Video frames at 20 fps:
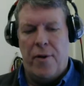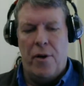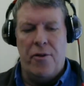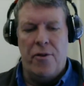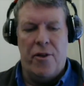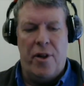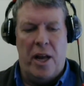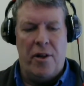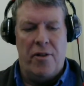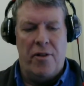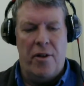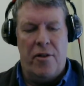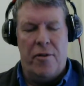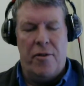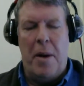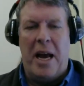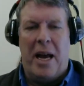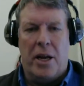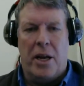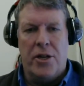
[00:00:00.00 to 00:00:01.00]
first things is
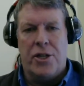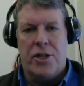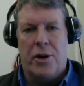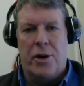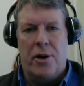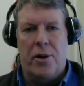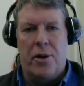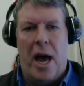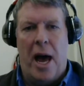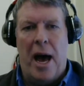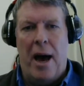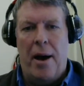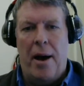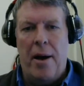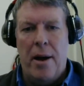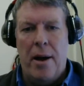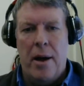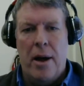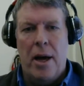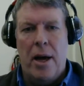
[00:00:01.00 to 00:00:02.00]
making sure
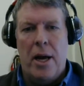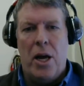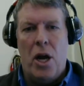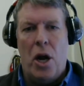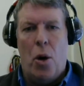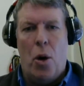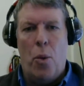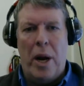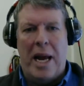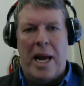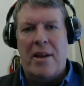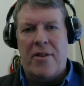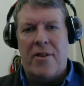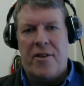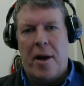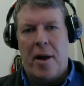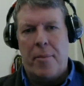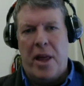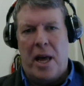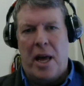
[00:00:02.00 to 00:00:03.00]
that we get
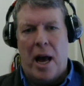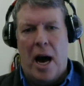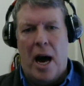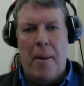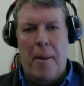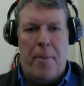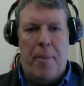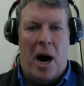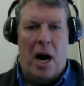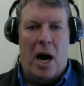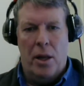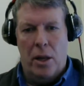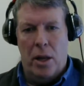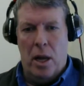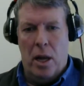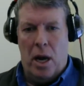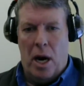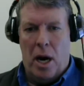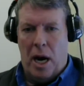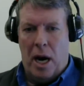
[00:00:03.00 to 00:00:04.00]
something up on
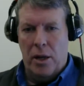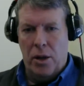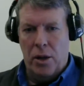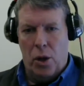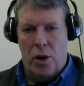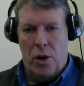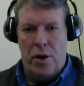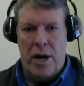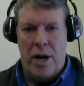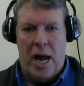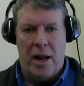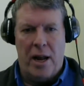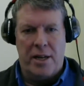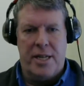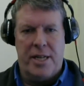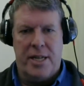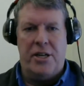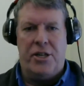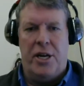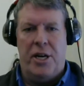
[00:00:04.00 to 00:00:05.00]

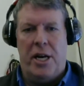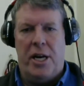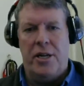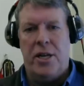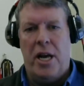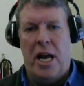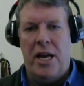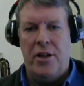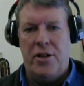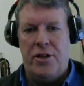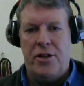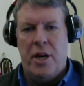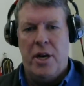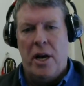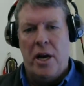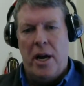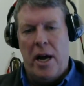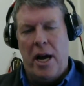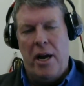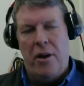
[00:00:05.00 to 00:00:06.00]
learn.extension is
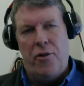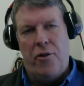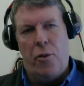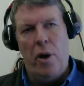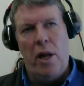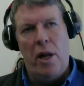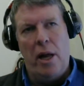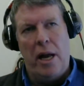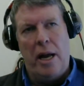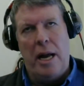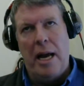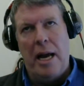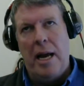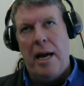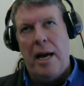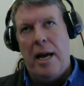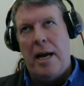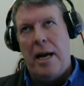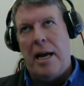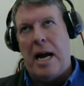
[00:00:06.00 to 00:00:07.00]
really
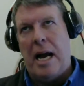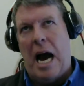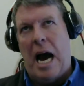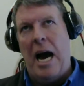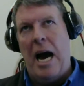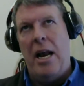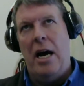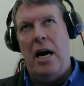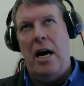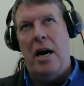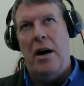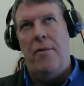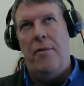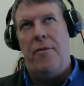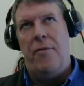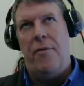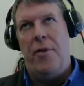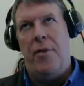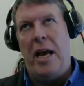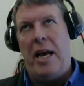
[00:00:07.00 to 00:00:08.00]
kind of
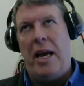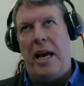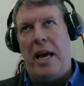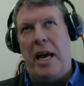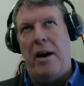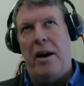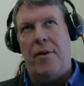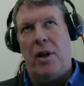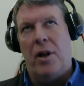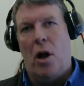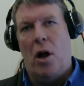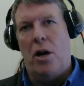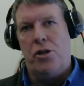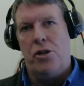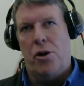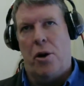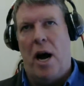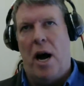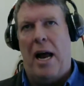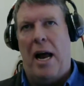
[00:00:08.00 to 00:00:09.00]
thinking of a
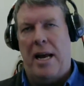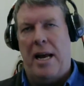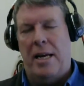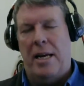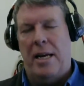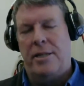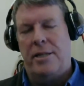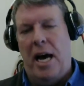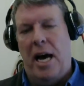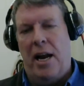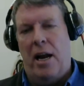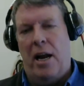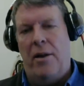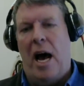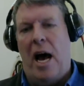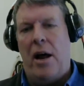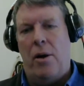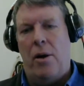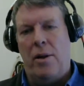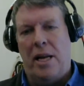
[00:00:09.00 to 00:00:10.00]
larger audience, not
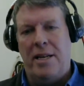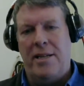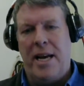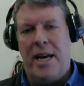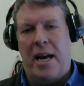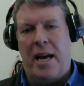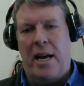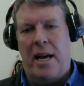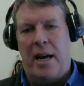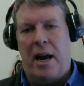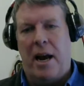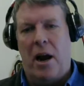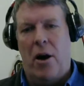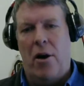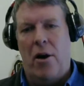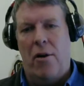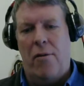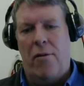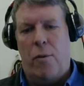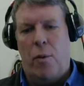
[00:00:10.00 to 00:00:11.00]
only taking
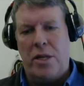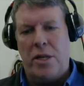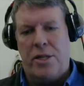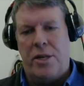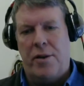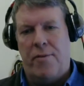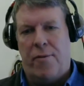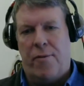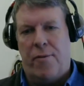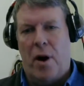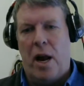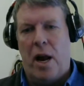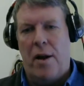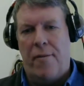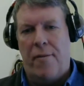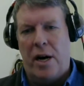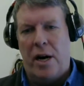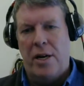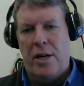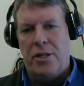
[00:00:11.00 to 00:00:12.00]
care of what's in front
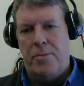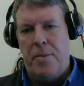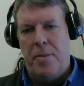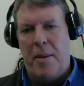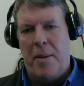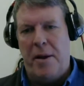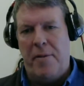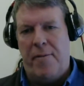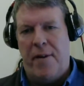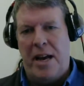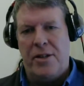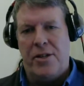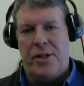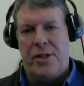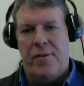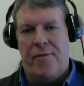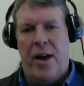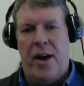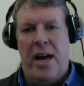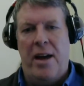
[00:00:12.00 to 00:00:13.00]
of us, maybe face
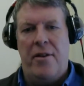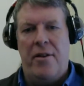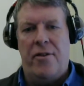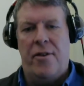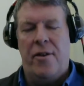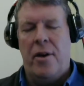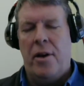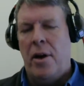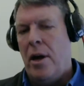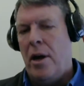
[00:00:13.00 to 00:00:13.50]
to face,